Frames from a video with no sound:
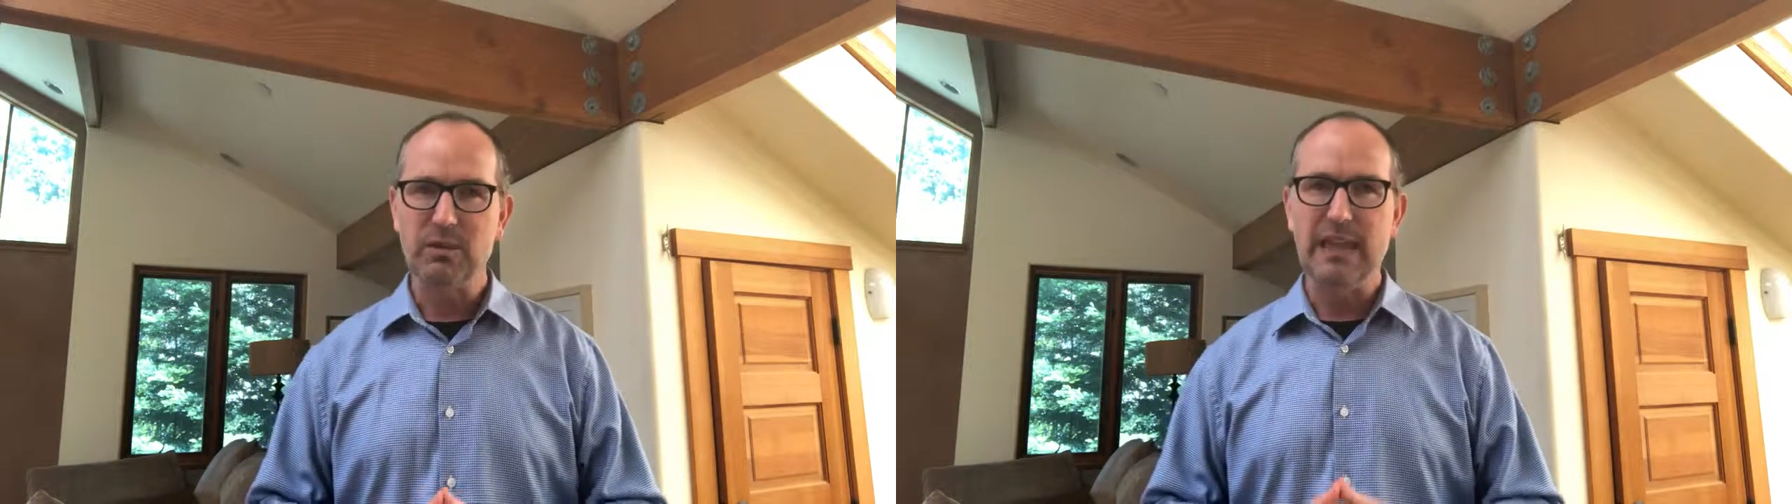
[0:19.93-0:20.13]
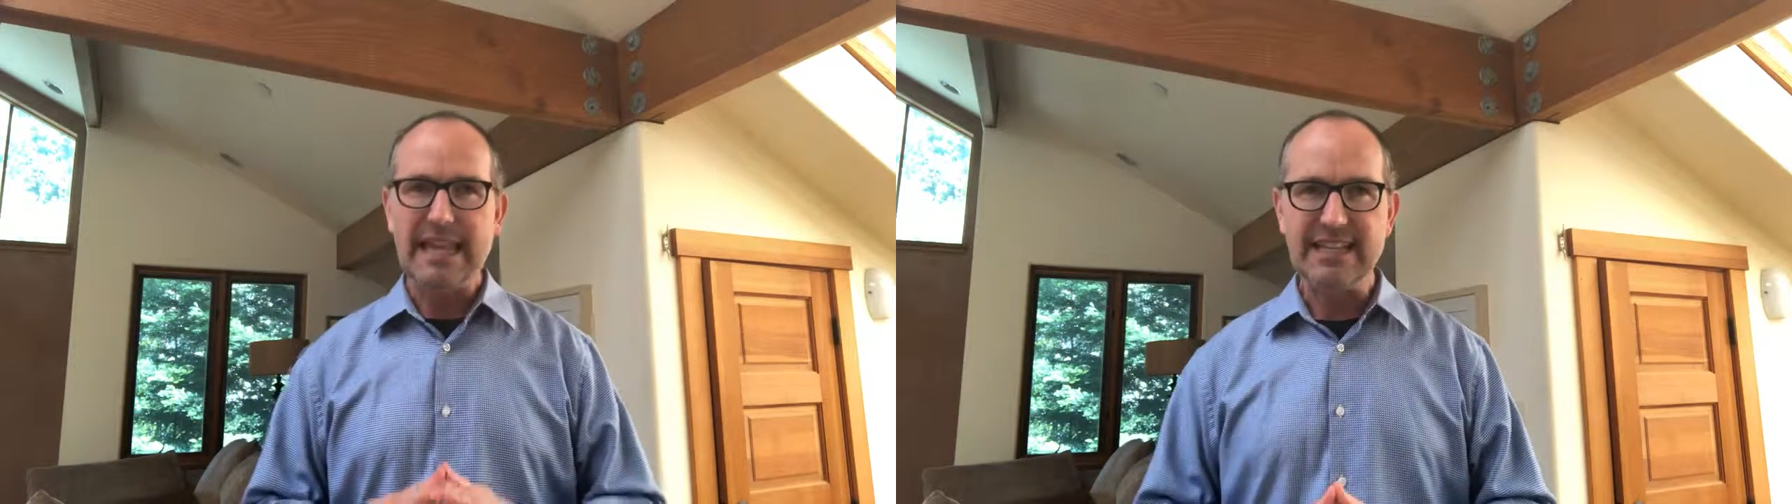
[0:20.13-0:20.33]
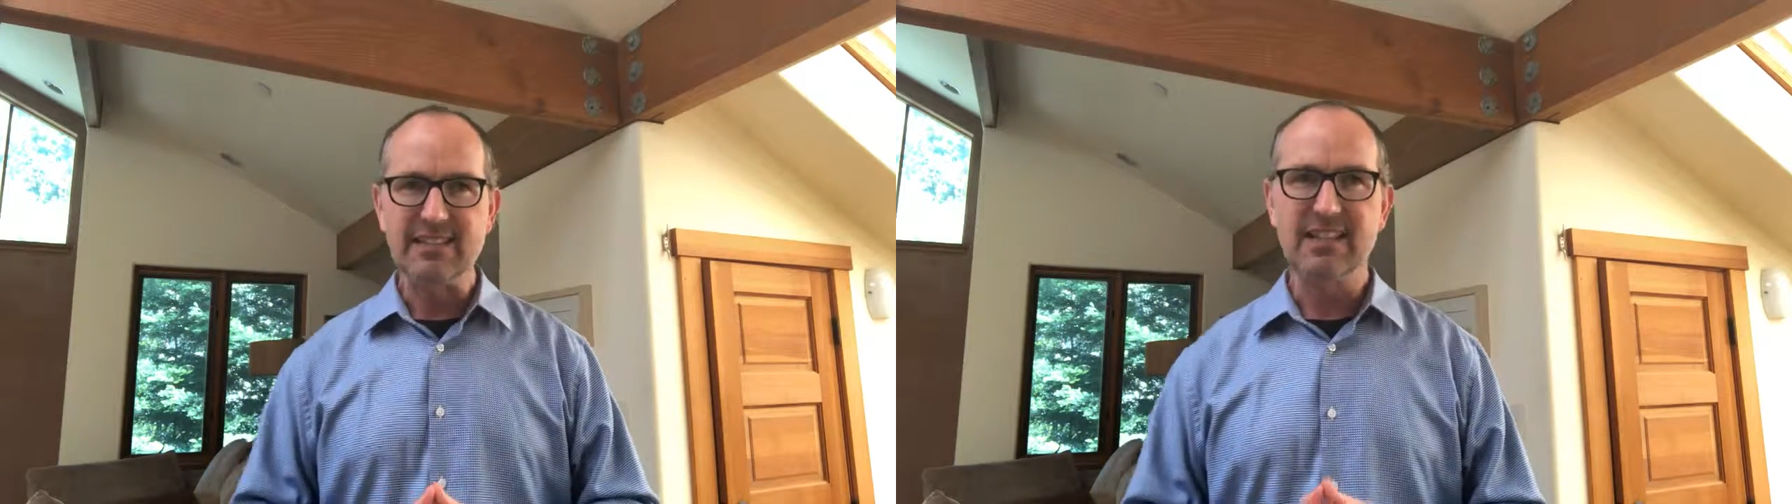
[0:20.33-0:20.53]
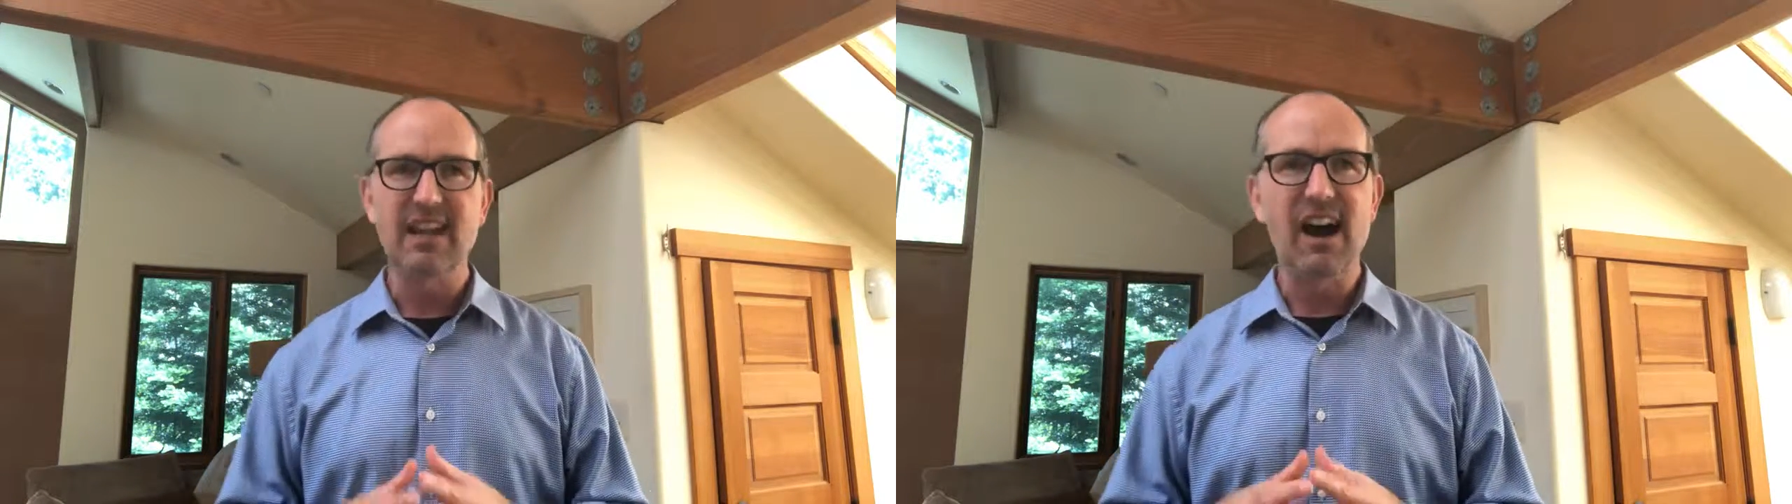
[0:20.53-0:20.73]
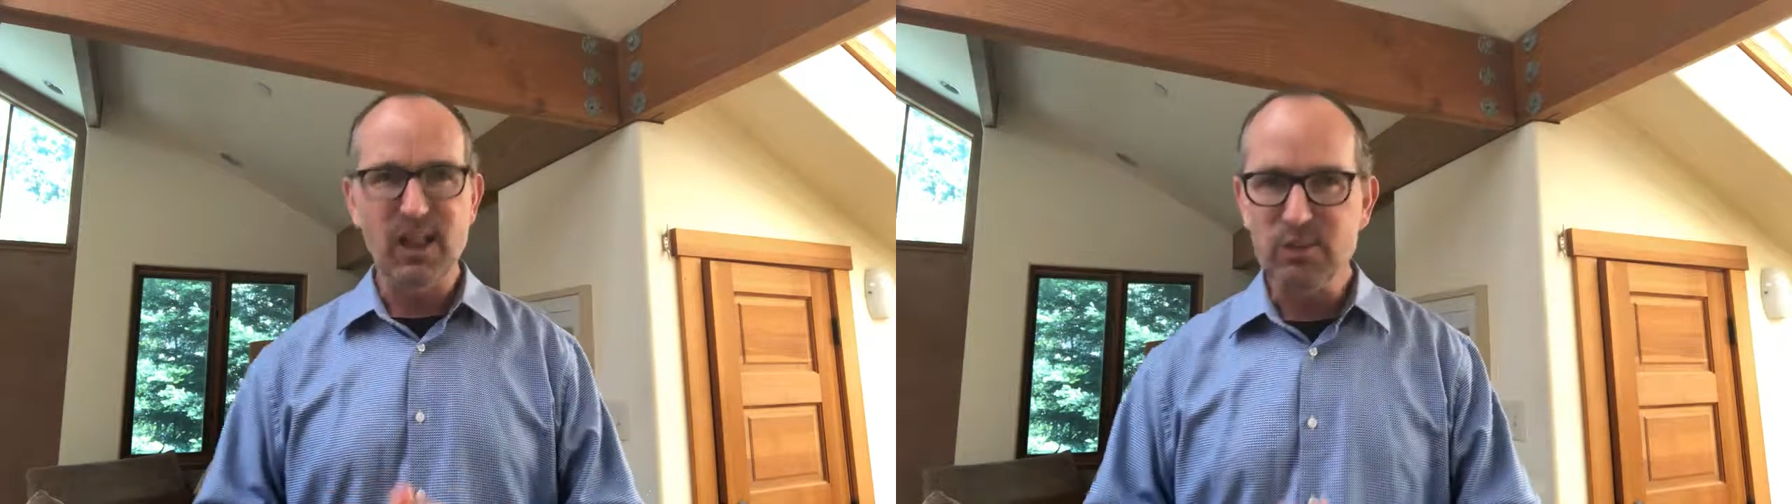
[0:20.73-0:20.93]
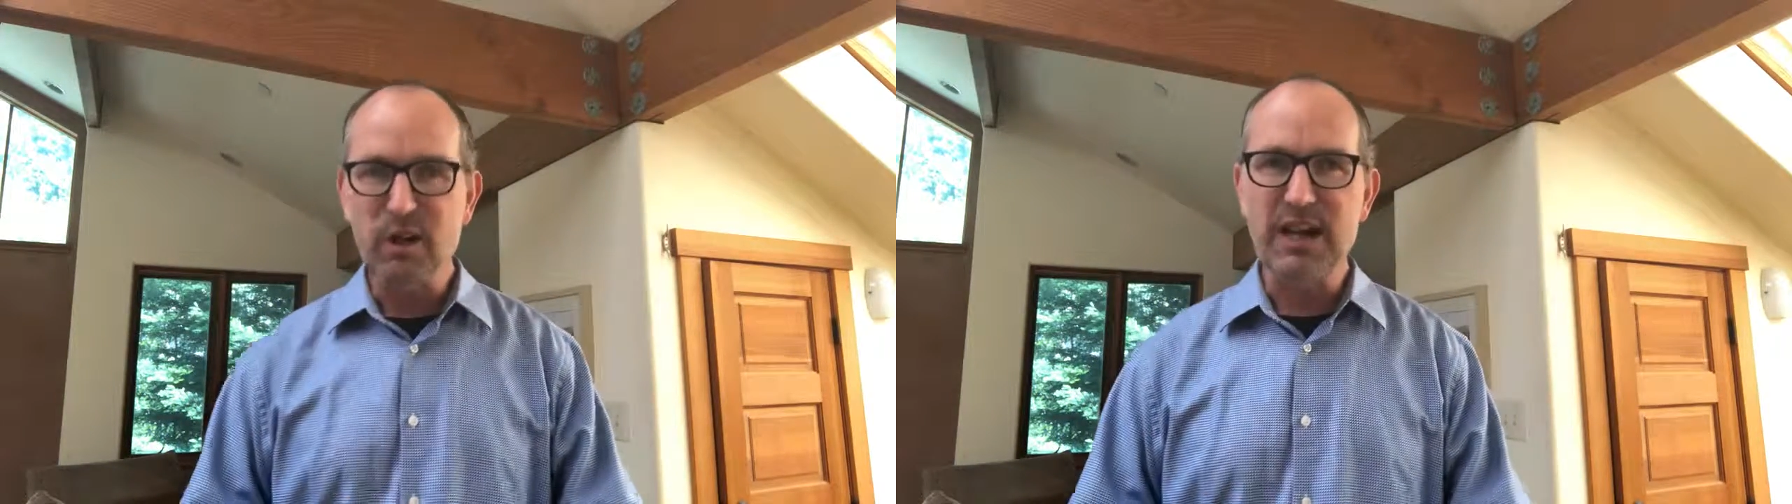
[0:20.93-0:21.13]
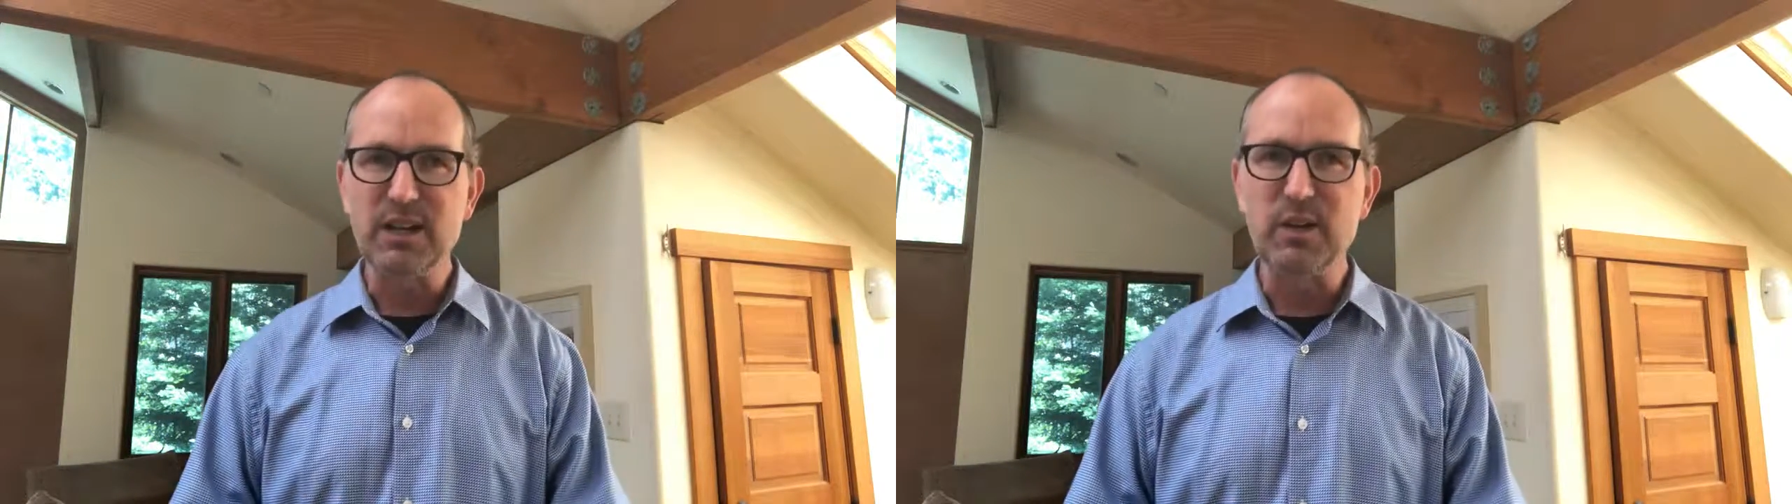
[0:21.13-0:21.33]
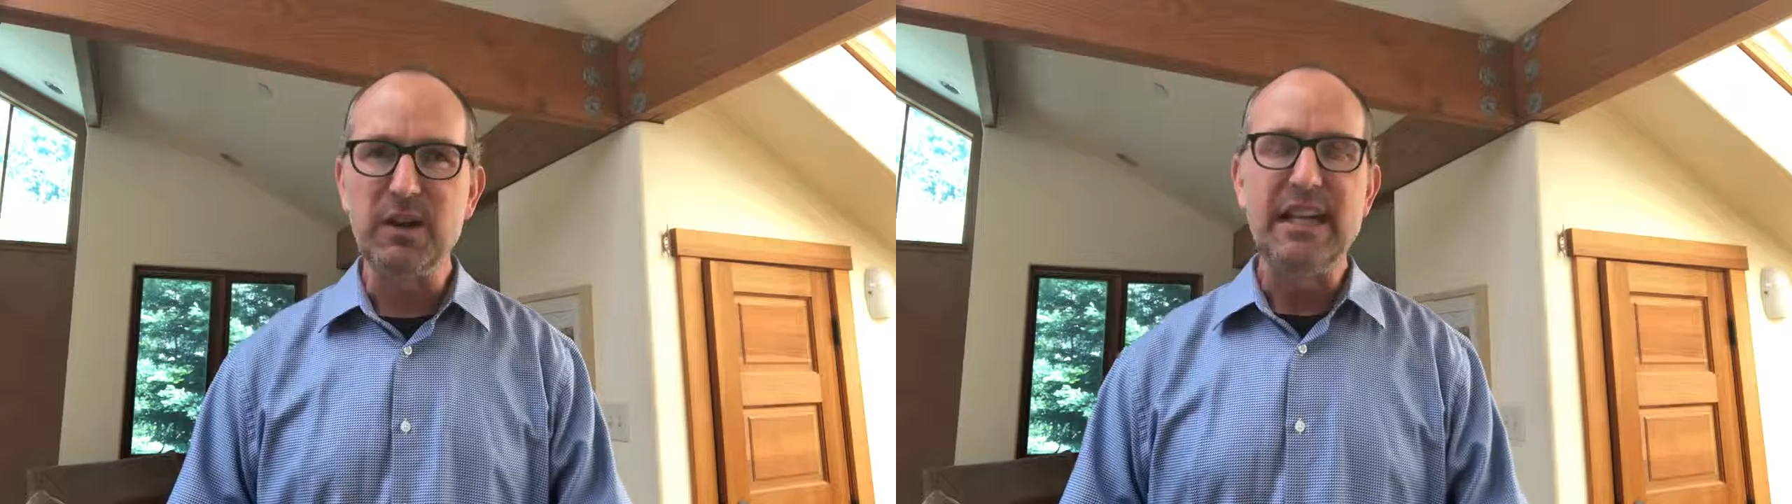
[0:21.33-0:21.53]
Lakes,
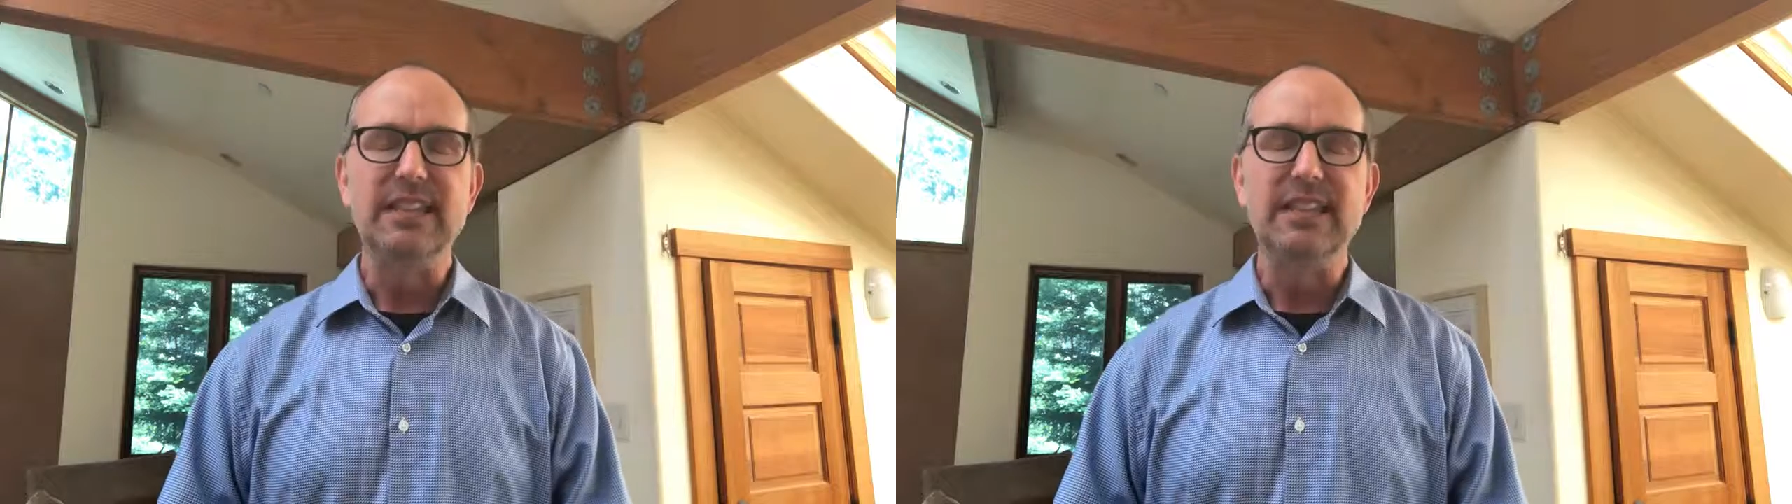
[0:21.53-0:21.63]
Colorado.